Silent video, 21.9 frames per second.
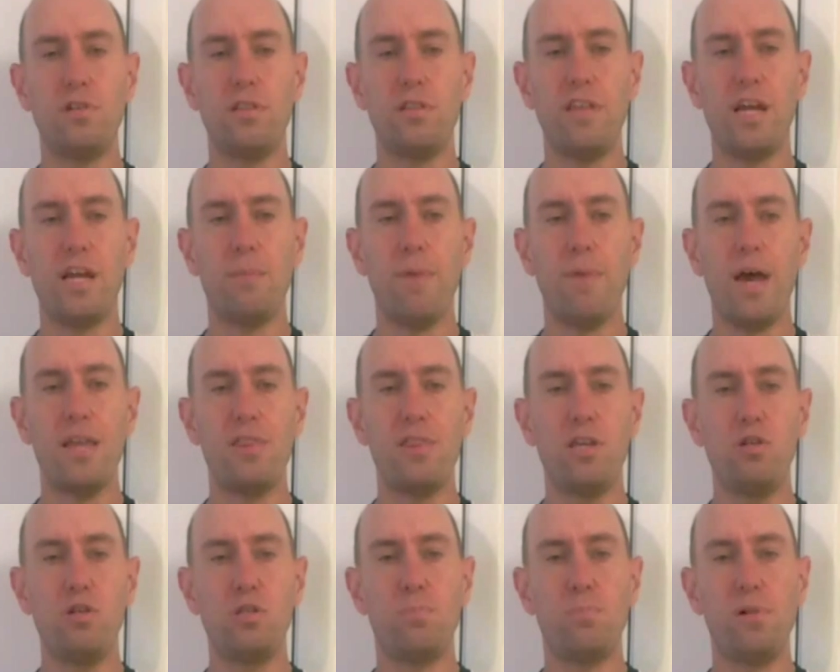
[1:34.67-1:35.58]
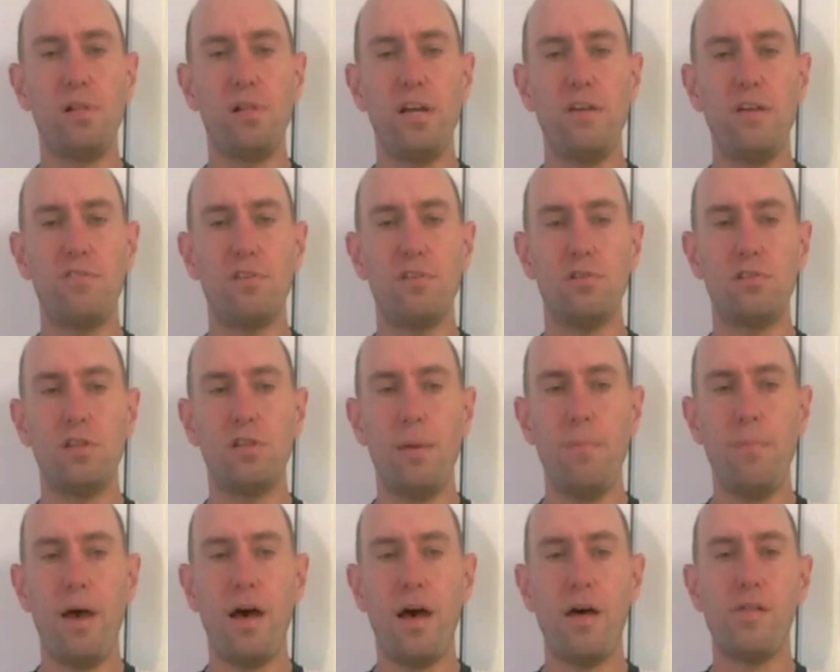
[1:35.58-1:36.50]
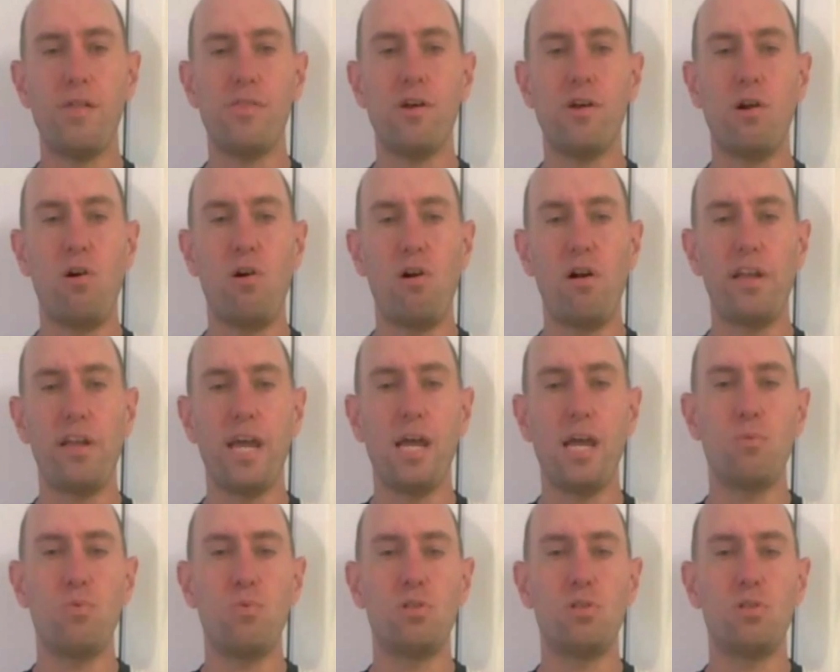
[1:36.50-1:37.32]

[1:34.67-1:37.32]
I think Matthews believes that somehow the hurricane